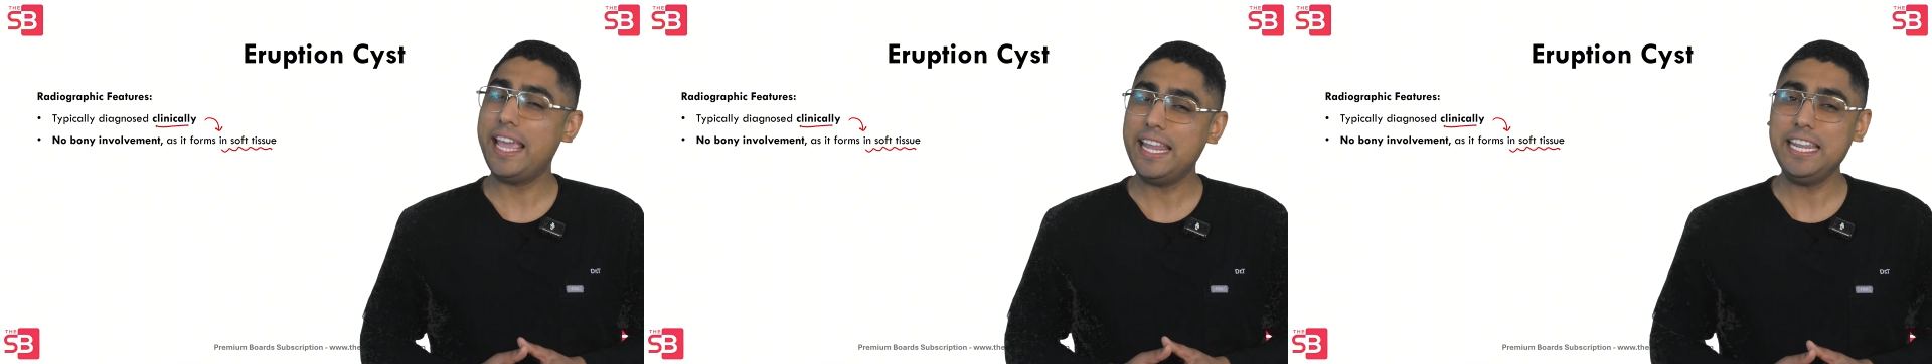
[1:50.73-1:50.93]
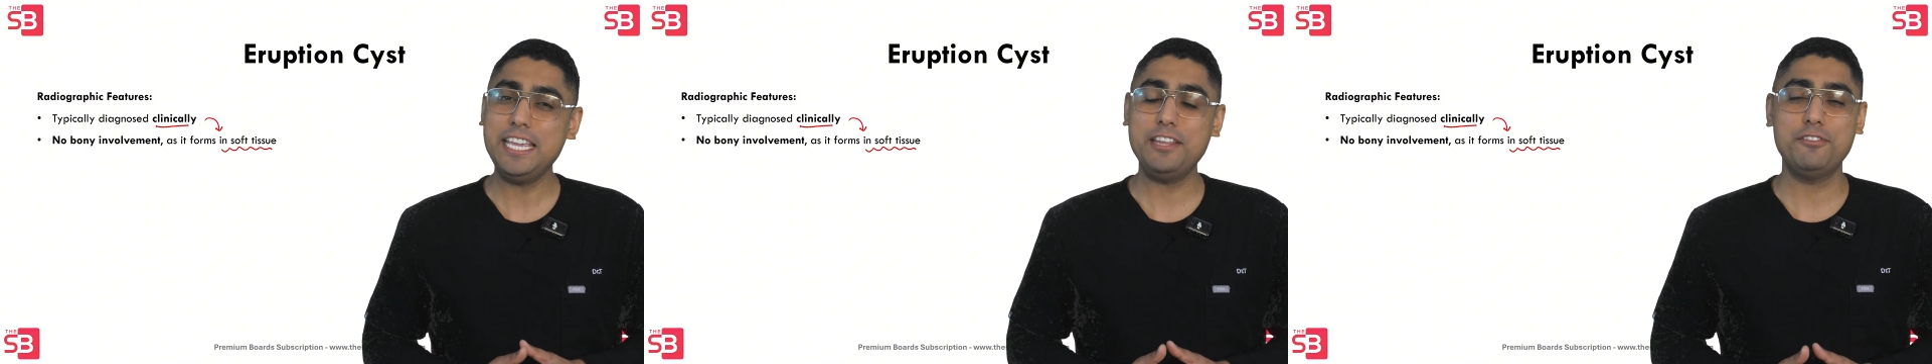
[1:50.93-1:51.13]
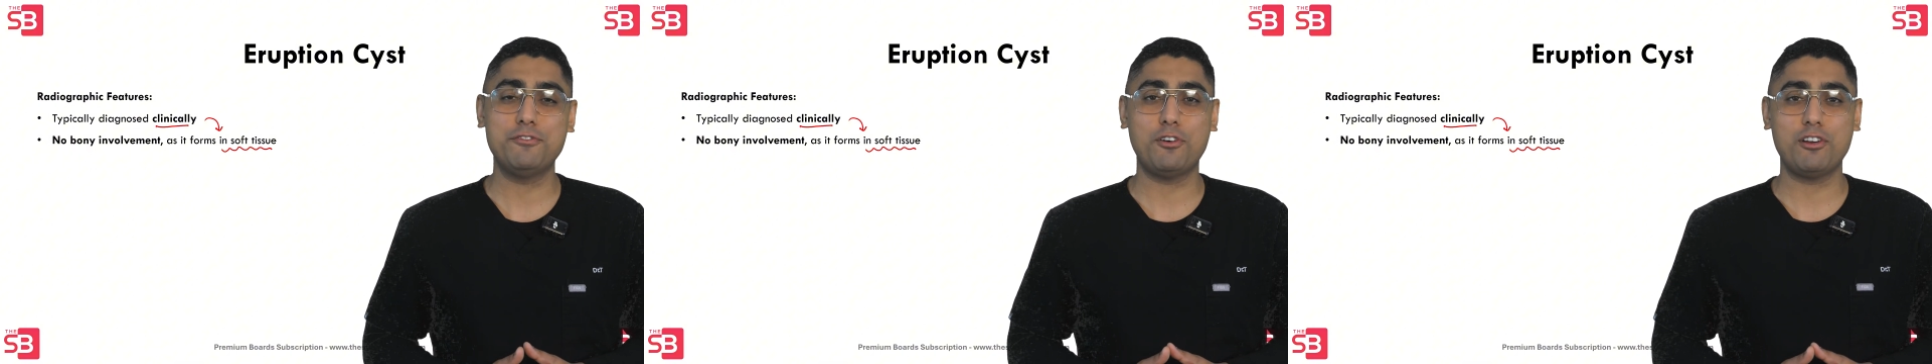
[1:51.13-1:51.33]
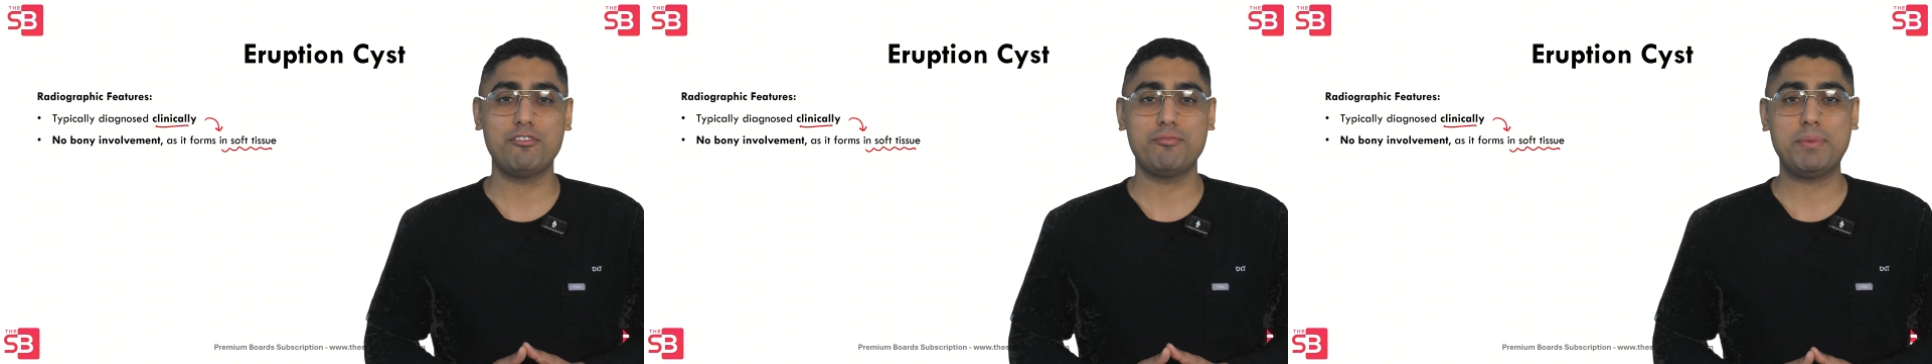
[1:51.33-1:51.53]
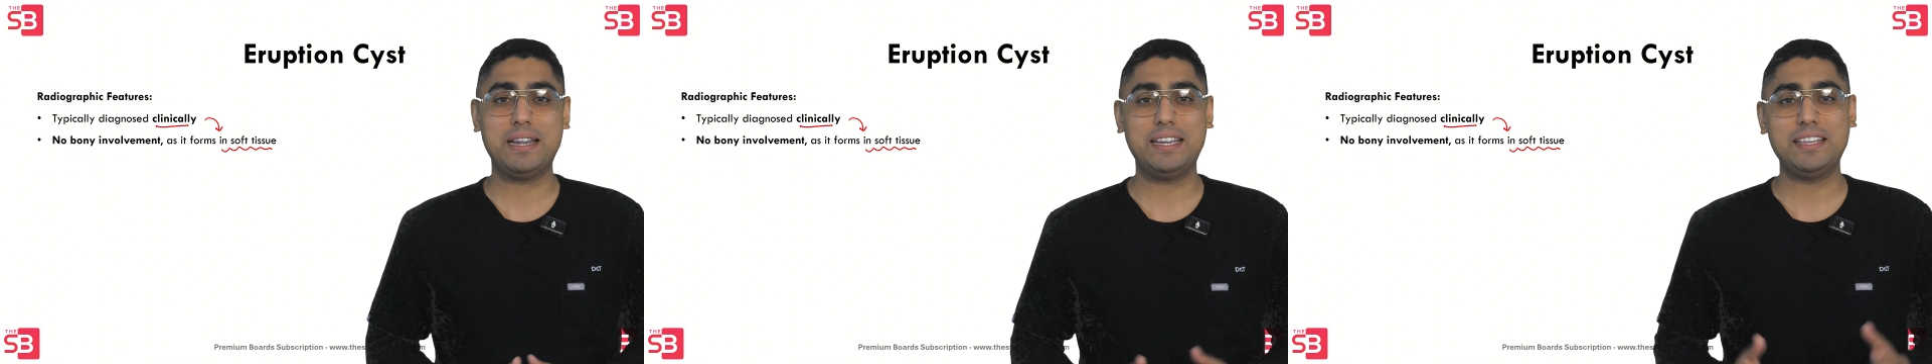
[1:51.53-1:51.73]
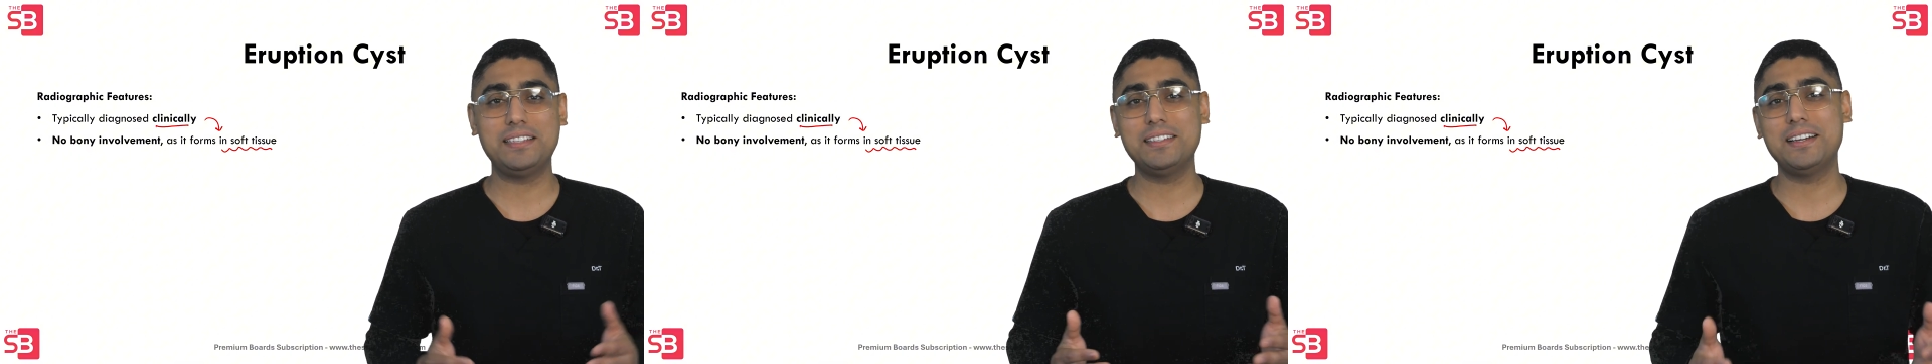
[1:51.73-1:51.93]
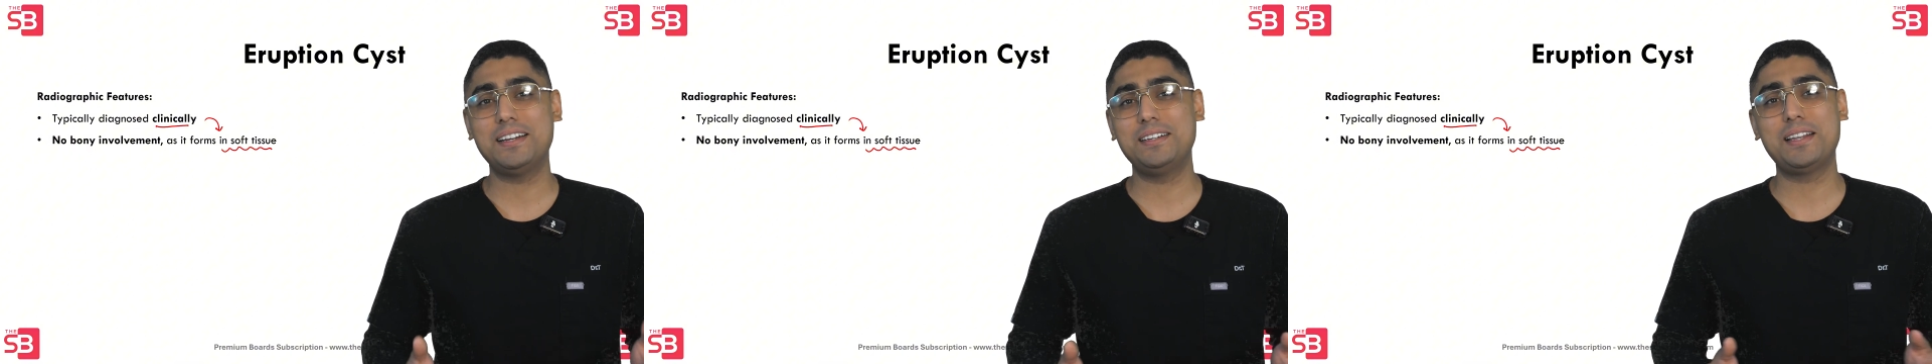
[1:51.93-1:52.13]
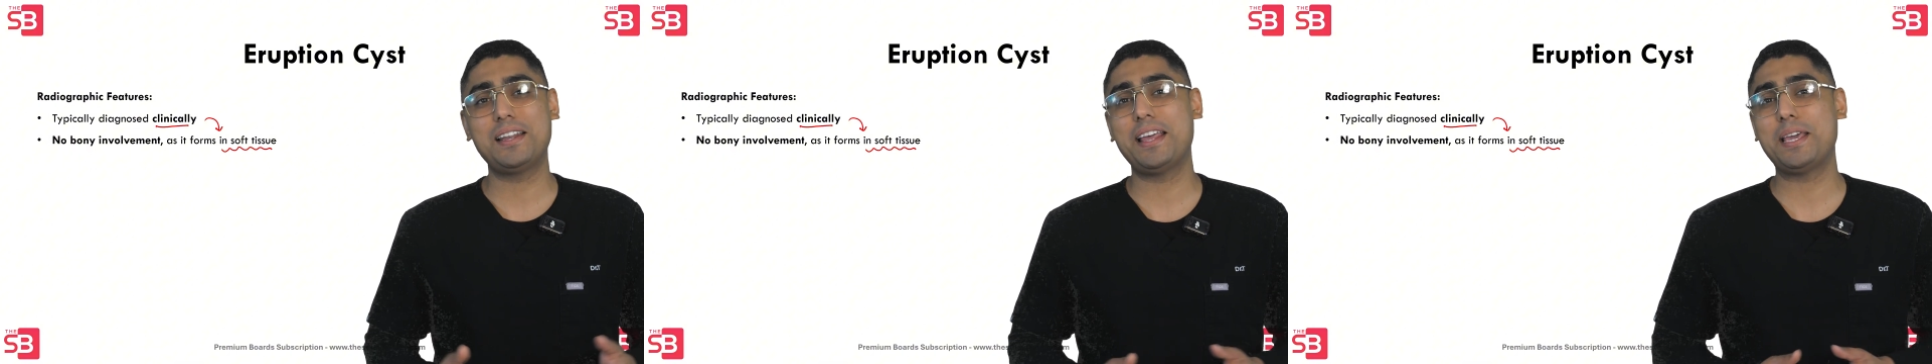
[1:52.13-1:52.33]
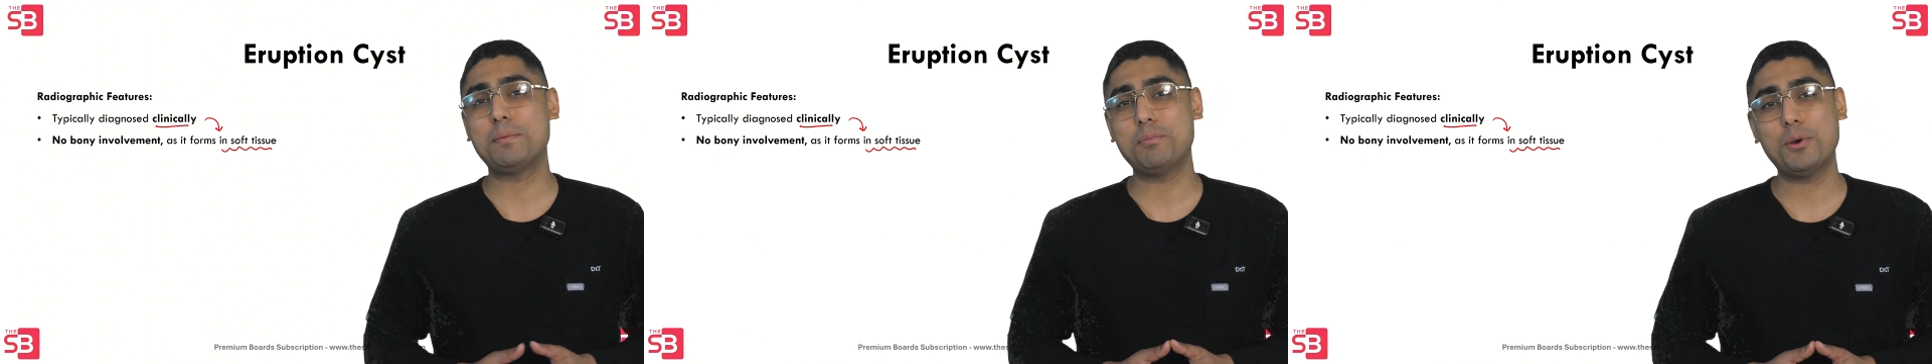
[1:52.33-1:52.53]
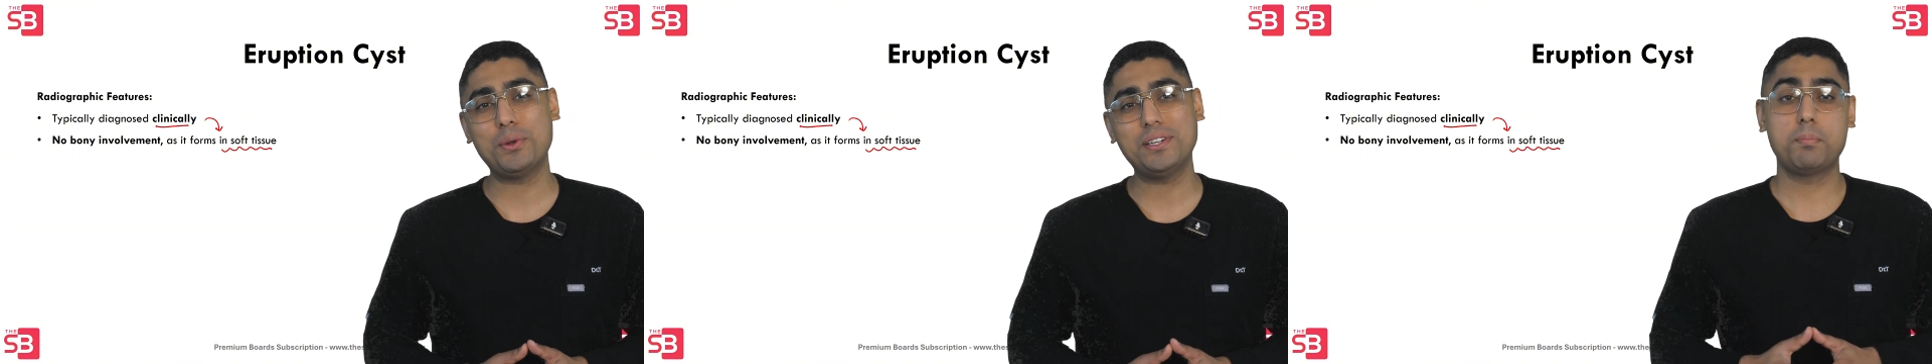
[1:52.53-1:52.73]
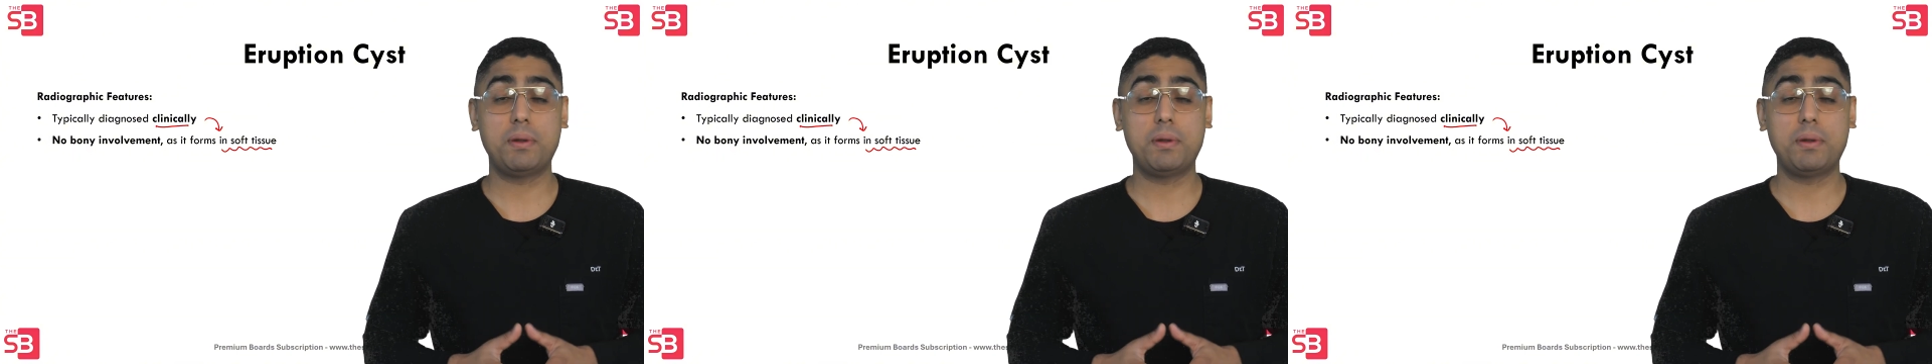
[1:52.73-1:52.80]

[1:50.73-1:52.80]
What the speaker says: any involvement in the underlying bone.